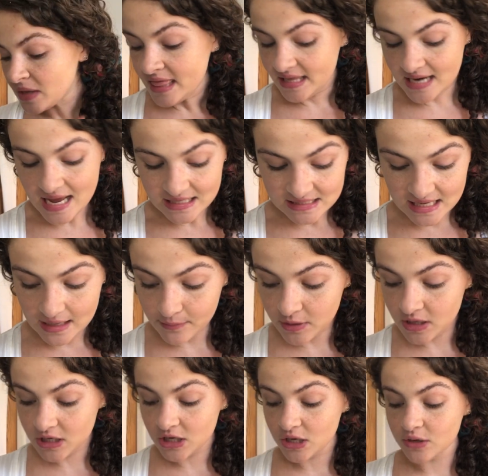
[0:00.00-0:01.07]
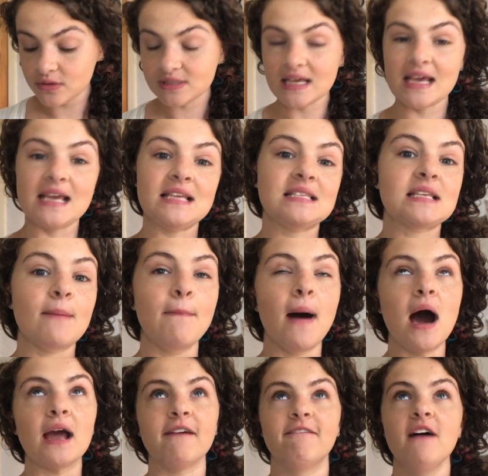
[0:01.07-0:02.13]
The next thing I'm going to use is
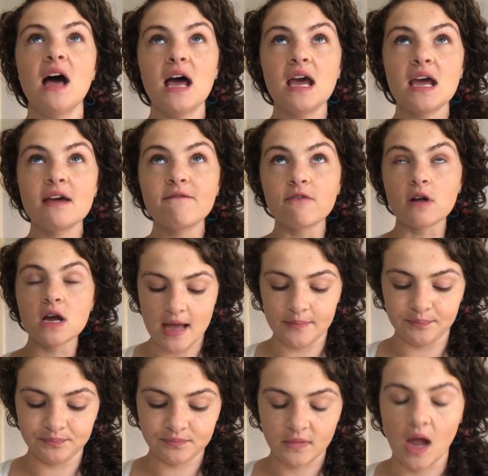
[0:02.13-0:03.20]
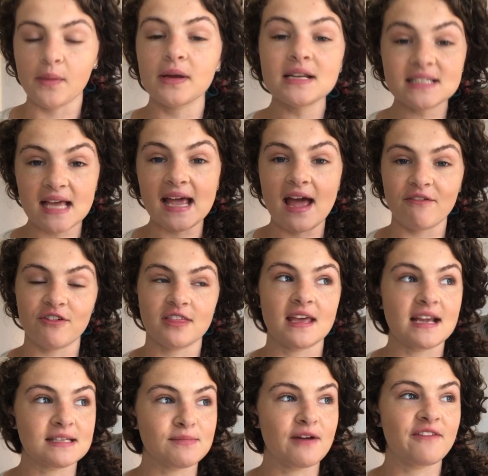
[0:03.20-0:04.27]
my favourite. I'm going to say everything
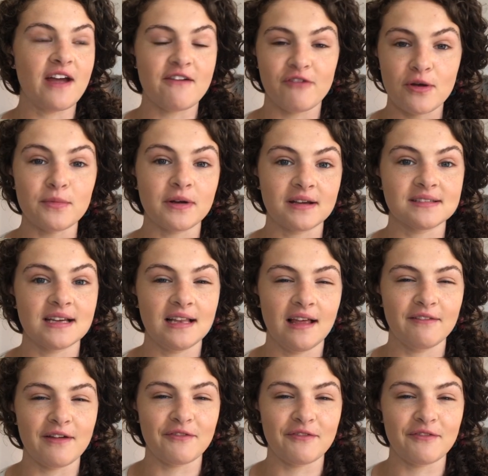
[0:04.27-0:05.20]
is my favourite because I love